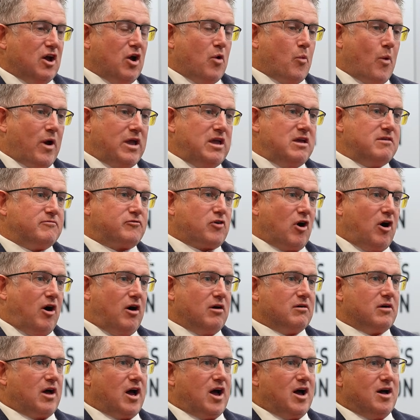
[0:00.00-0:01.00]
where you've
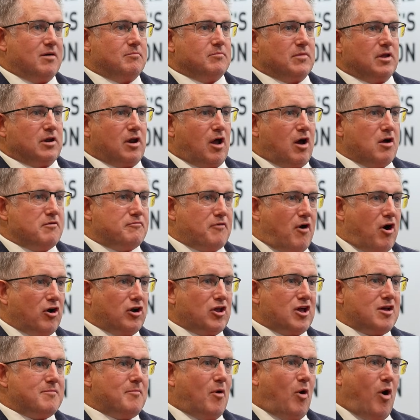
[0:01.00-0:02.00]
got um, low
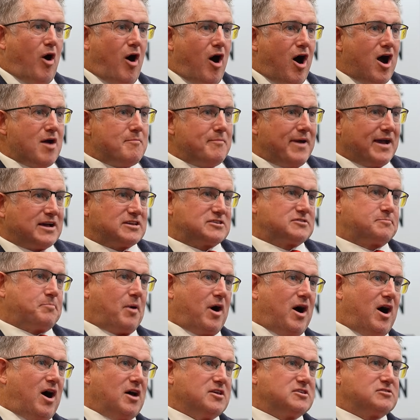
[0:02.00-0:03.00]
volume or high mix
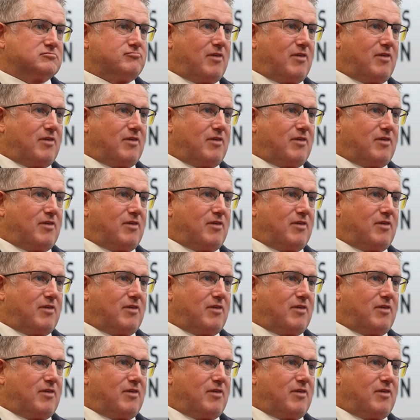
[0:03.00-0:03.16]
parts